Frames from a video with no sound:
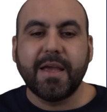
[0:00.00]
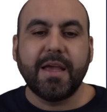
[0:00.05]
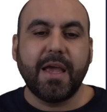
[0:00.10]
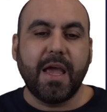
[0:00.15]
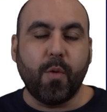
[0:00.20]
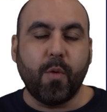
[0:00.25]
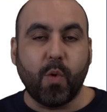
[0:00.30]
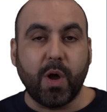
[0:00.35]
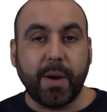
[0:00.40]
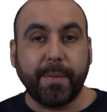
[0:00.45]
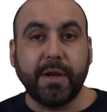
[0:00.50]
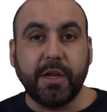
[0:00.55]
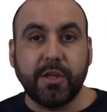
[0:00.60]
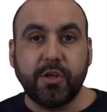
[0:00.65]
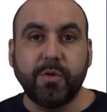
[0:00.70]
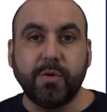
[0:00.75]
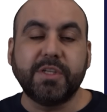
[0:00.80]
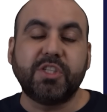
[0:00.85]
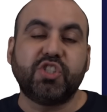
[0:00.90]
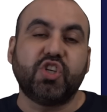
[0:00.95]
And what I'm going to
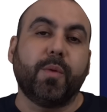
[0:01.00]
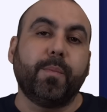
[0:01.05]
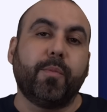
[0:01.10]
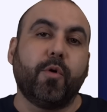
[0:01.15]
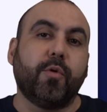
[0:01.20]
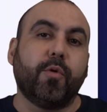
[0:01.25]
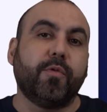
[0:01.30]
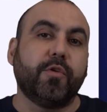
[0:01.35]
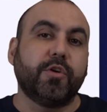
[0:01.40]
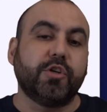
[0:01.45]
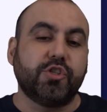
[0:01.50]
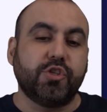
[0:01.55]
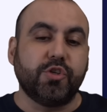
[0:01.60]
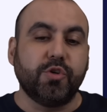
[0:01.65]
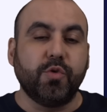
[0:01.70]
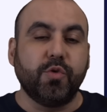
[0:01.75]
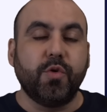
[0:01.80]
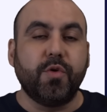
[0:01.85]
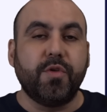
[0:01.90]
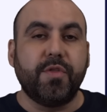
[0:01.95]
do is jump over
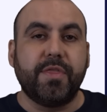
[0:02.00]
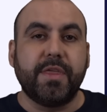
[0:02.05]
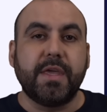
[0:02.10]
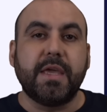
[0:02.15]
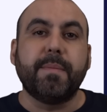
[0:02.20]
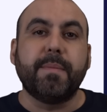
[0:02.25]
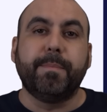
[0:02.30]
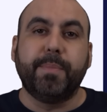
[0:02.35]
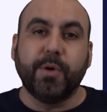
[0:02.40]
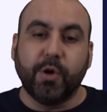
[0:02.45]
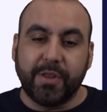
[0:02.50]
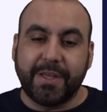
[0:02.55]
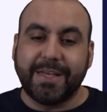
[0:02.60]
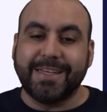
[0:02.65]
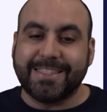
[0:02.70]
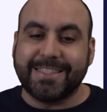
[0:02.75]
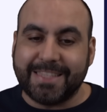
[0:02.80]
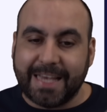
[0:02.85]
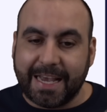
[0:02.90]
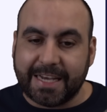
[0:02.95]
to the
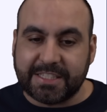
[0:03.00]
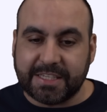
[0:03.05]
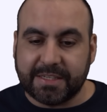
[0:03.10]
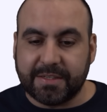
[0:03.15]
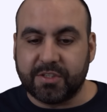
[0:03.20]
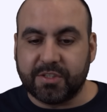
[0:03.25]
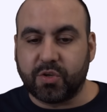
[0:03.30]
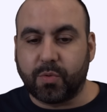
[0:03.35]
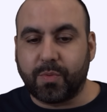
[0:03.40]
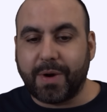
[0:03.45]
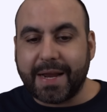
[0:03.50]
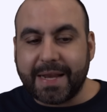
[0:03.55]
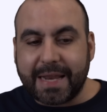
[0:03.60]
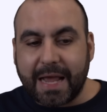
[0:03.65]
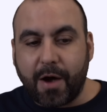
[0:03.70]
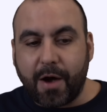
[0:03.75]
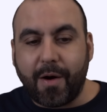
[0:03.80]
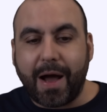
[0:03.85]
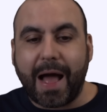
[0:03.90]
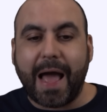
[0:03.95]
building section. So right
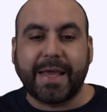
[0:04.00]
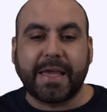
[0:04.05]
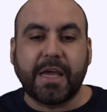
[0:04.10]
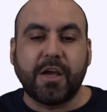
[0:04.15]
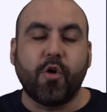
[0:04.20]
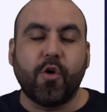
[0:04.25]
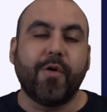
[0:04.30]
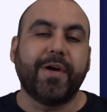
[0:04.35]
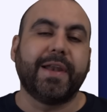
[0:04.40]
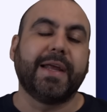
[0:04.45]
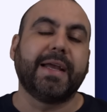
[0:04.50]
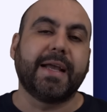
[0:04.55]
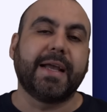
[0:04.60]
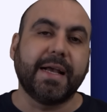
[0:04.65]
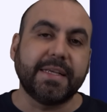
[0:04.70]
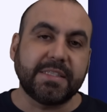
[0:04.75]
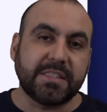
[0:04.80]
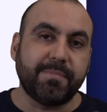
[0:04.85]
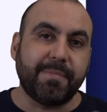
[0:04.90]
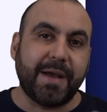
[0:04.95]
now I can go ahead and
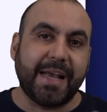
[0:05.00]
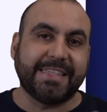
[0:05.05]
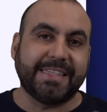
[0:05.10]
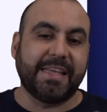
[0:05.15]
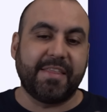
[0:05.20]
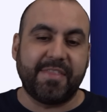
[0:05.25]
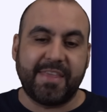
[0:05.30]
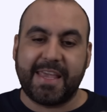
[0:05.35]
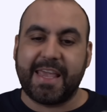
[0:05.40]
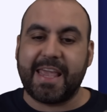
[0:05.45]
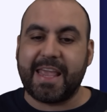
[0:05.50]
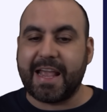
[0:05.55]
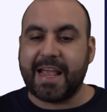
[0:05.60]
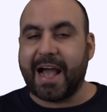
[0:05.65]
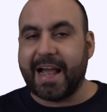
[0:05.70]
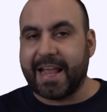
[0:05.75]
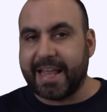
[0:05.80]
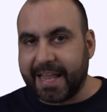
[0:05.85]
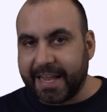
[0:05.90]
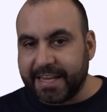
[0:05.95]
customize the
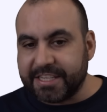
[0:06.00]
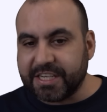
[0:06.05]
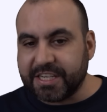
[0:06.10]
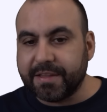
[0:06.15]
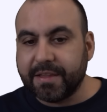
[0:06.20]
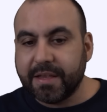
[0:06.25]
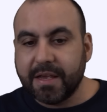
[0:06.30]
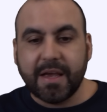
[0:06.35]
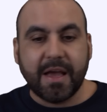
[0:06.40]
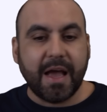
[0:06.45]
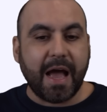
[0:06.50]
AI agent.